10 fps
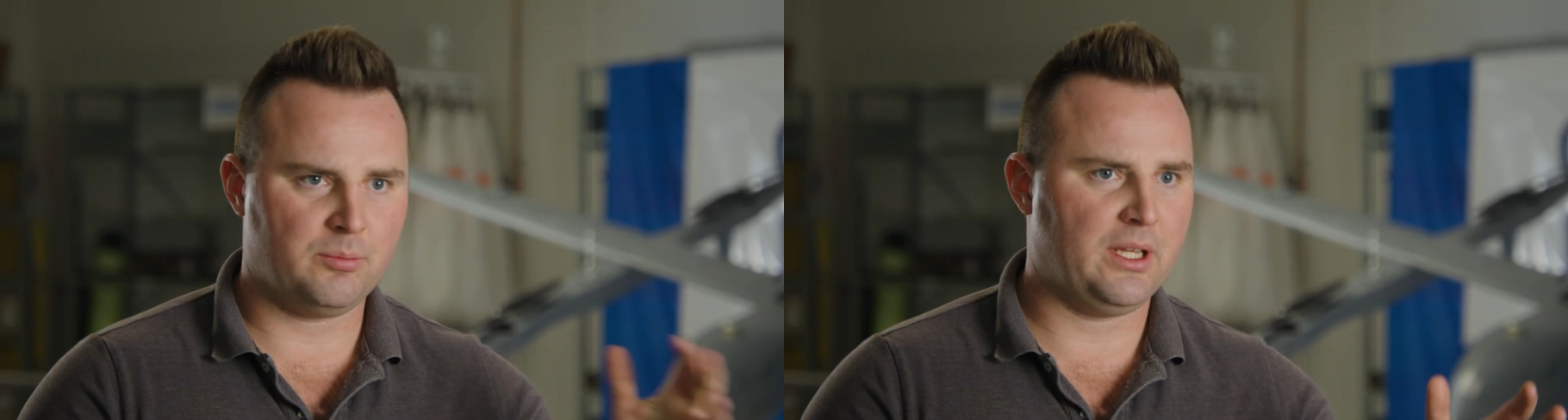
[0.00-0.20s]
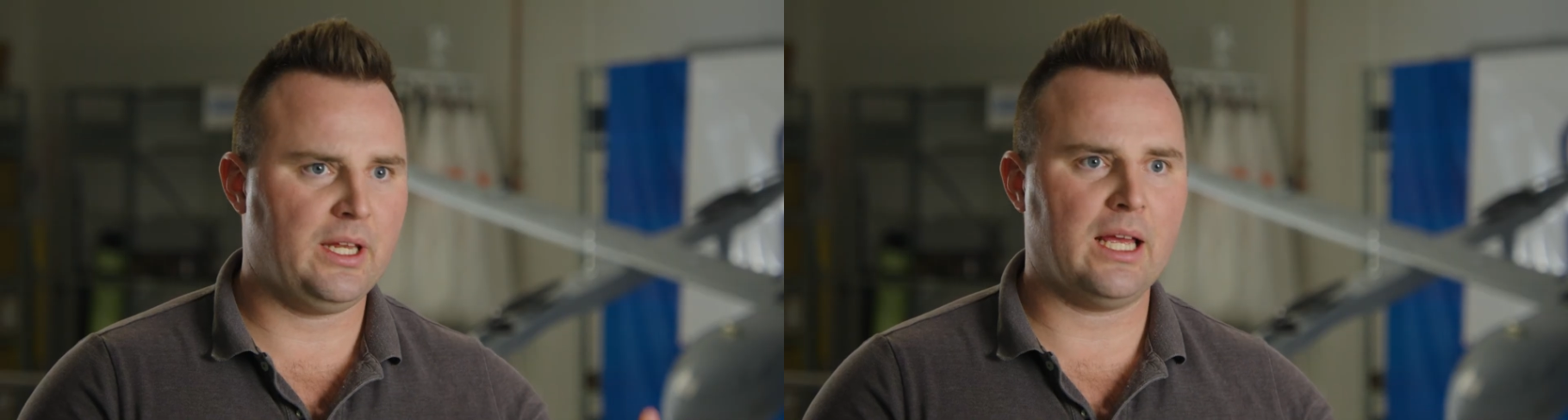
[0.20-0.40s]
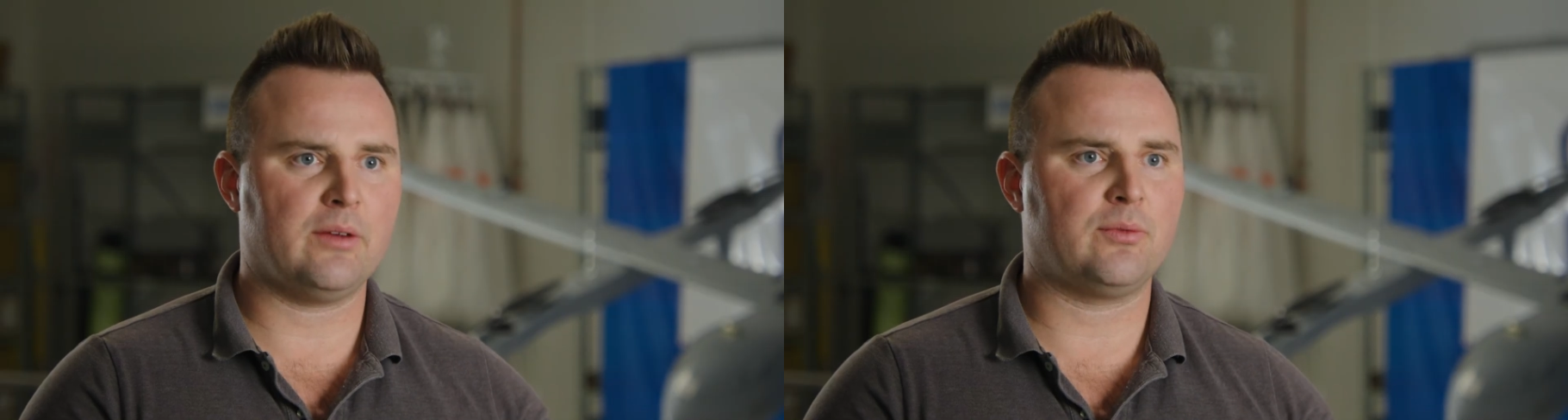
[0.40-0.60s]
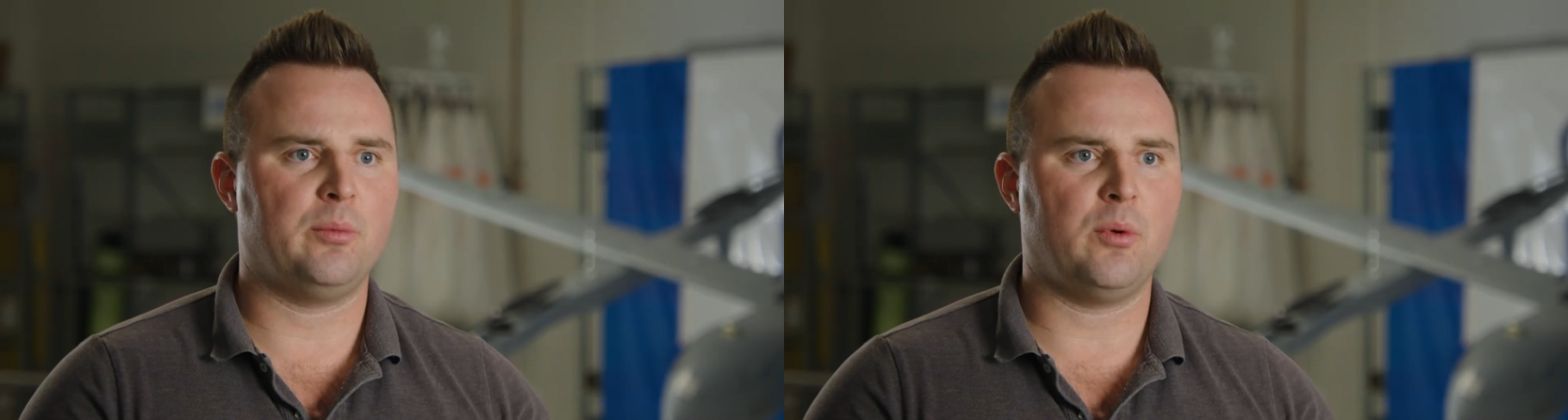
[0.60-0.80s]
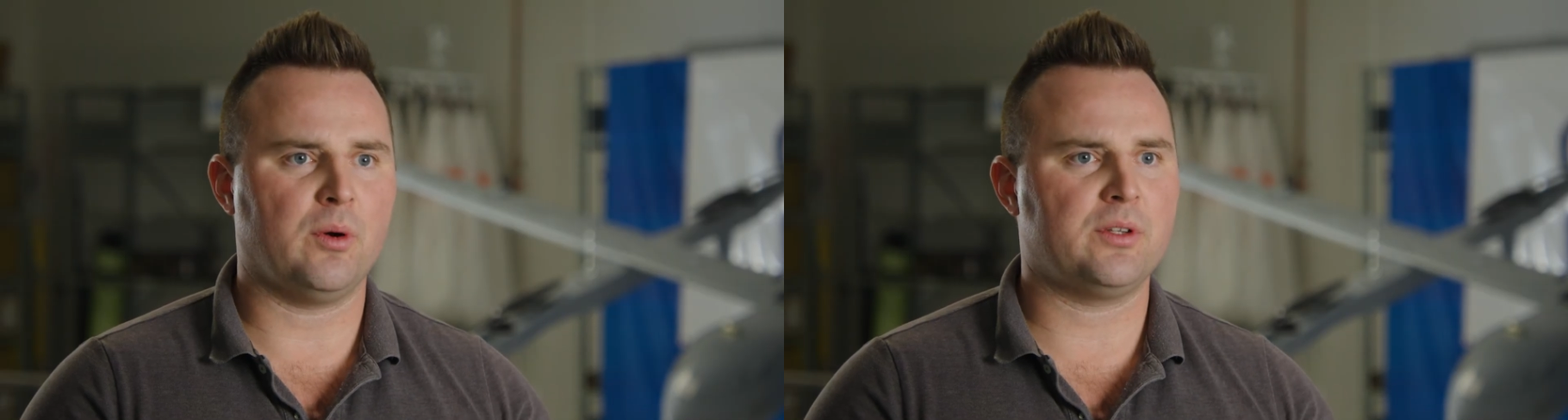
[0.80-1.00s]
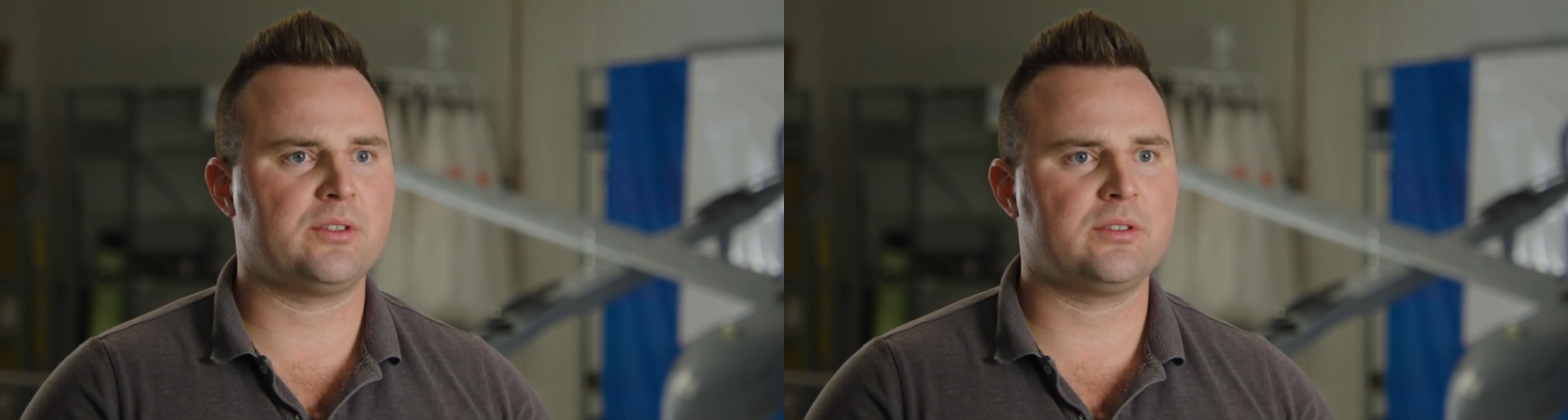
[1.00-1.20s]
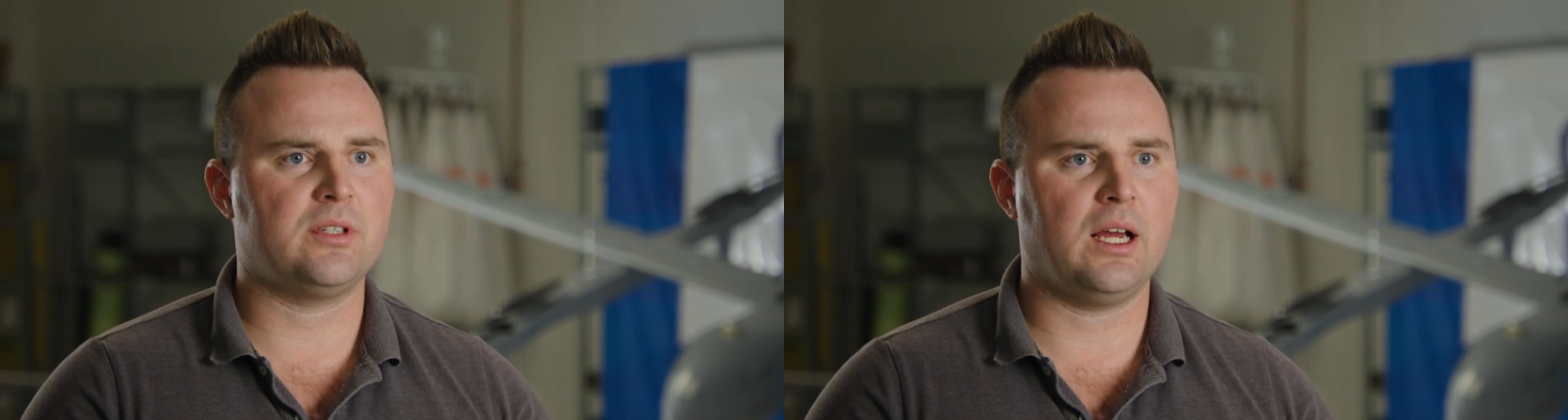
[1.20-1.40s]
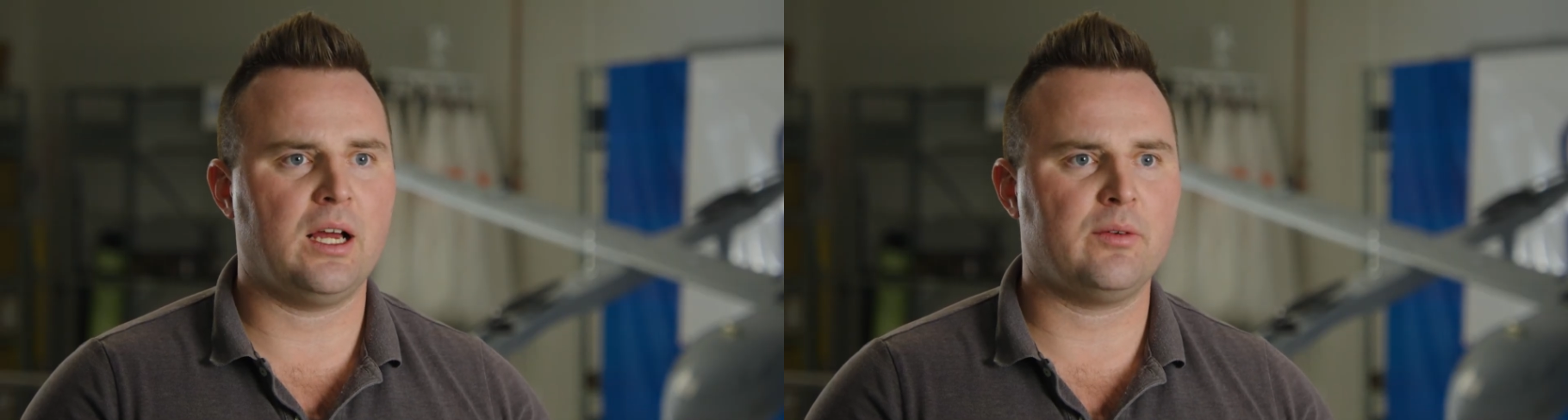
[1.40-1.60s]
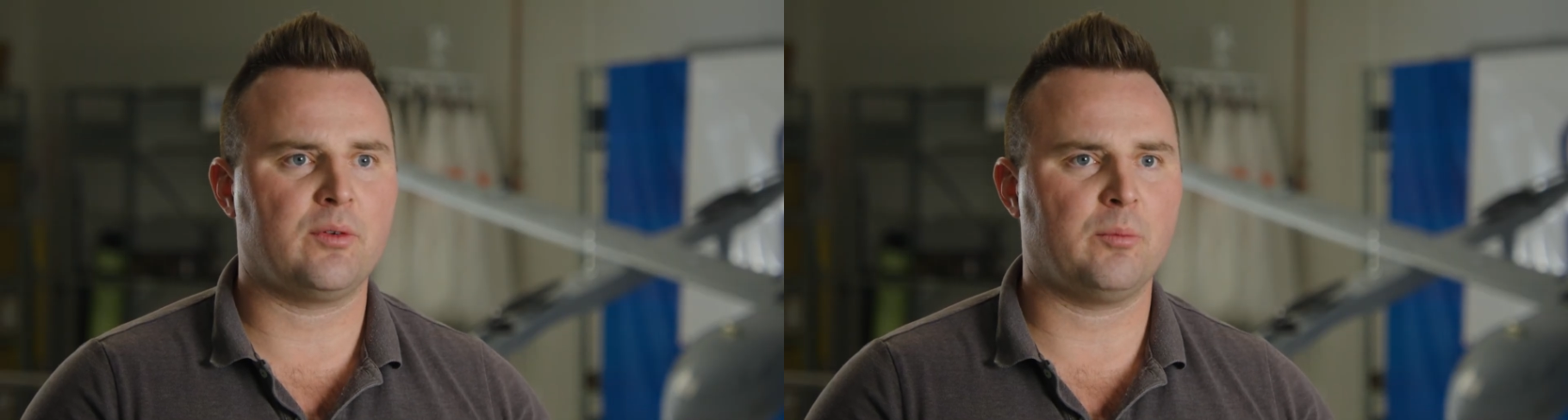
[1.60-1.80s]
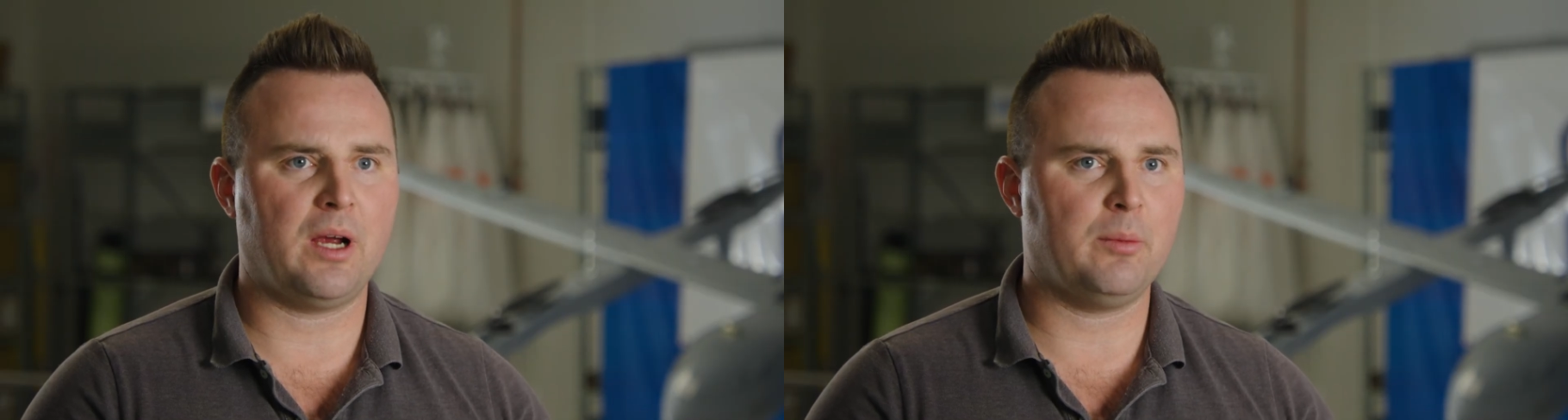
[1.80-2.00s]
PDF reports uh,
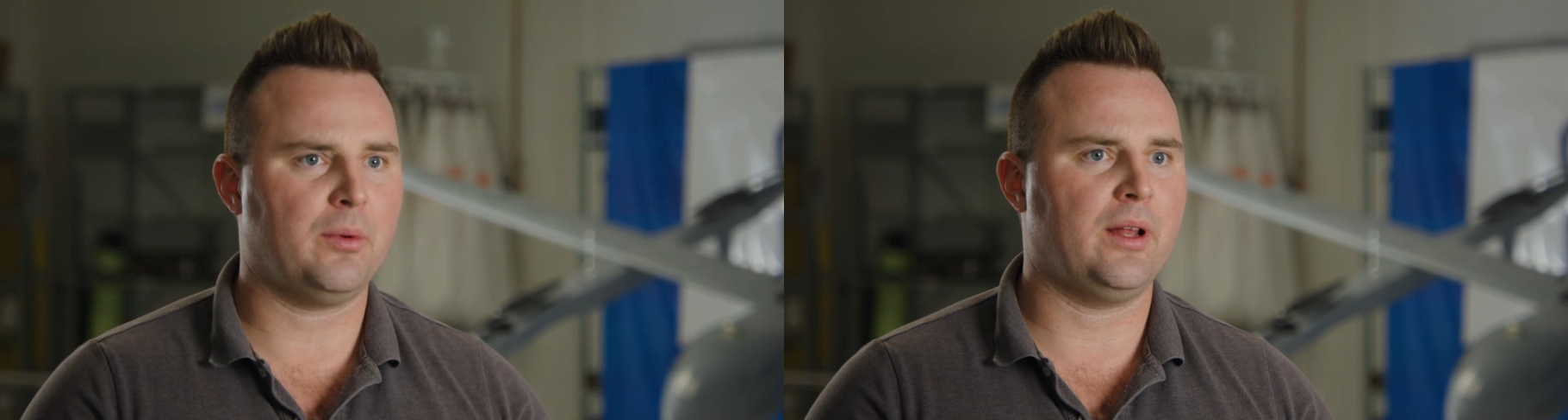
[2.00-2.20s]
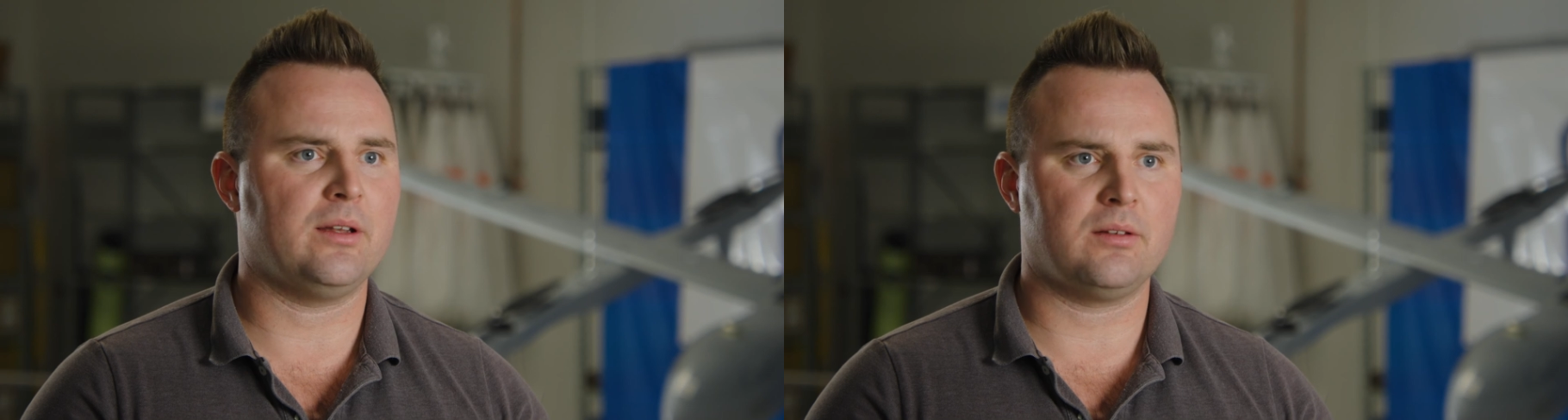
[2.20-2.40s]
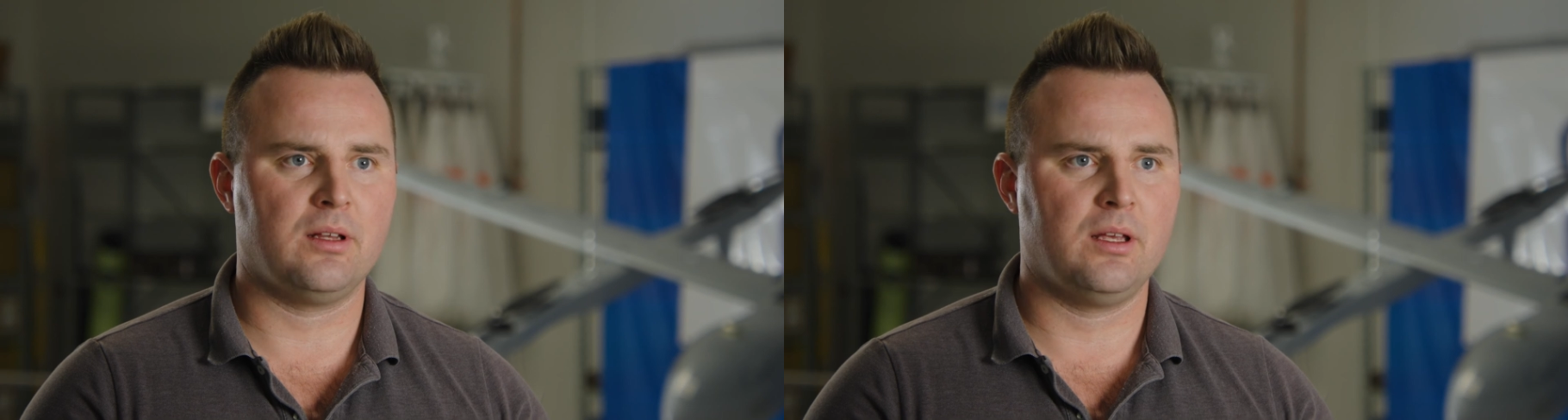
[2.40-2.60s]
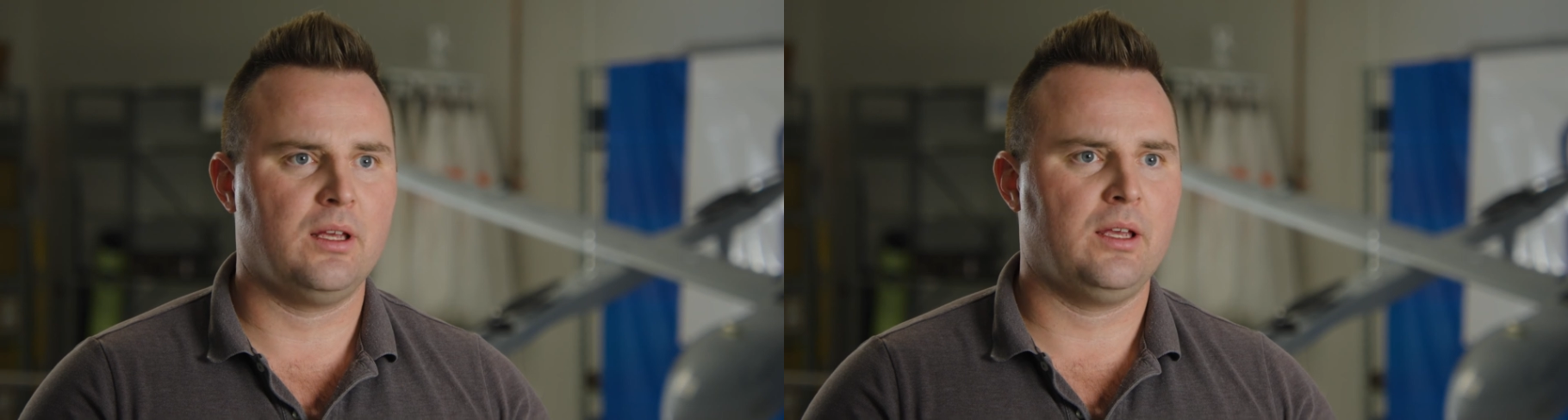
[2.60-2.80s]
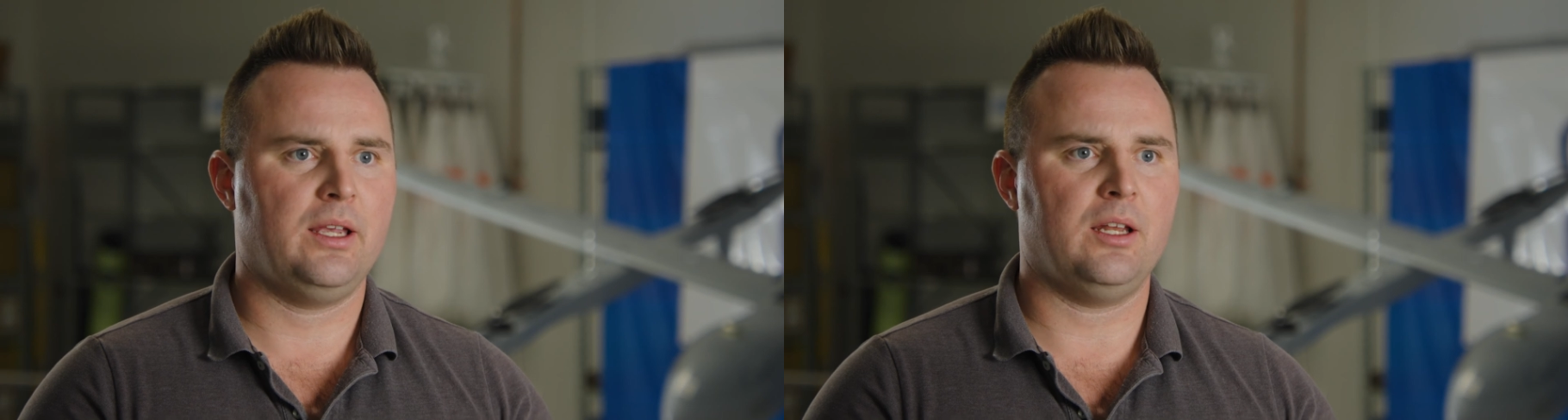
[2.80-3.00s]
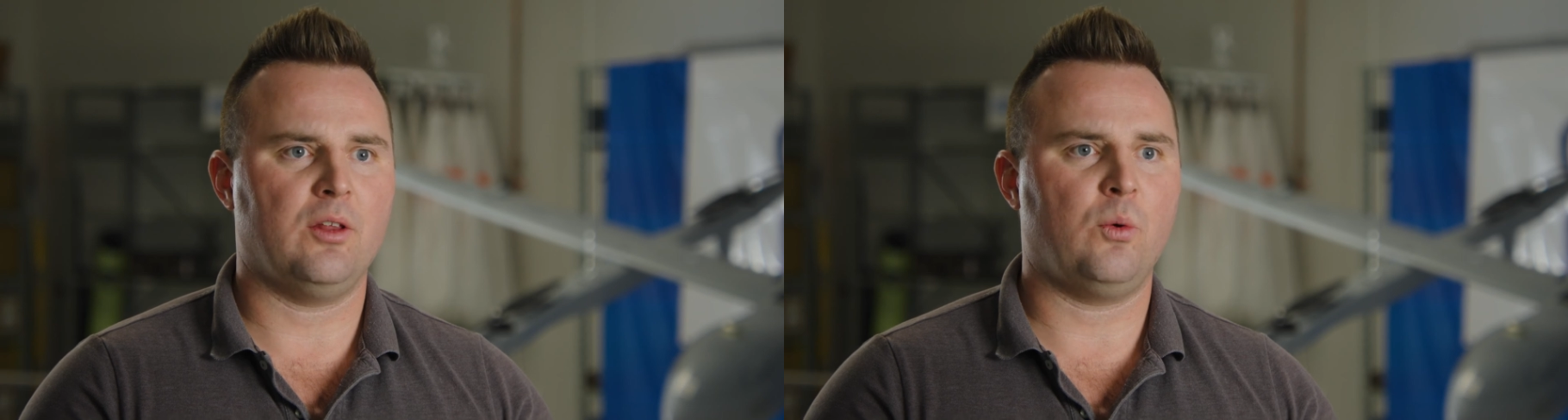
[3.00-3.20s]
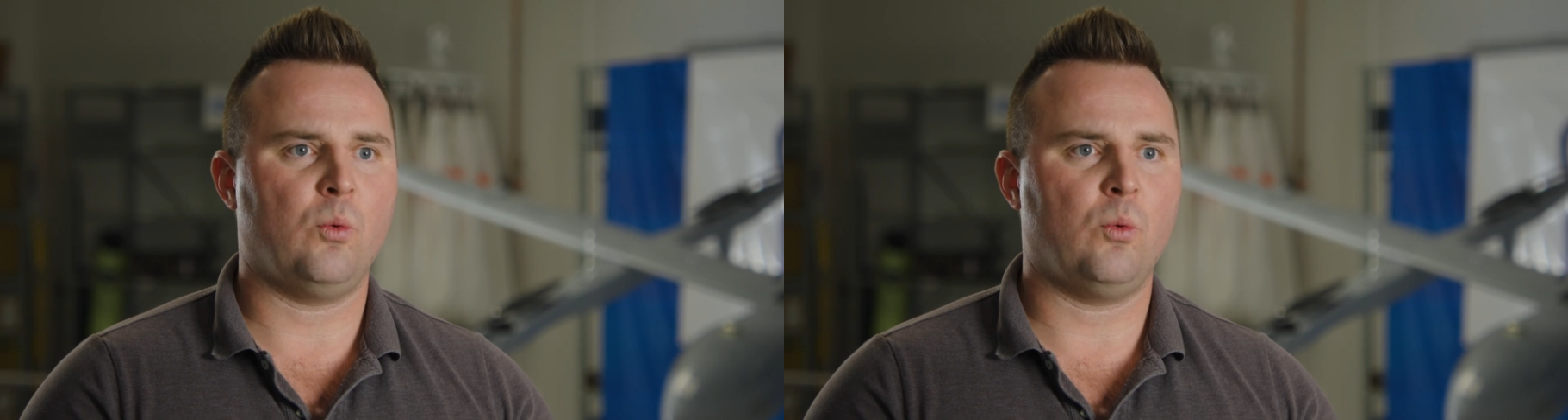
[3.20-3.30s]
for pipeline, you know, the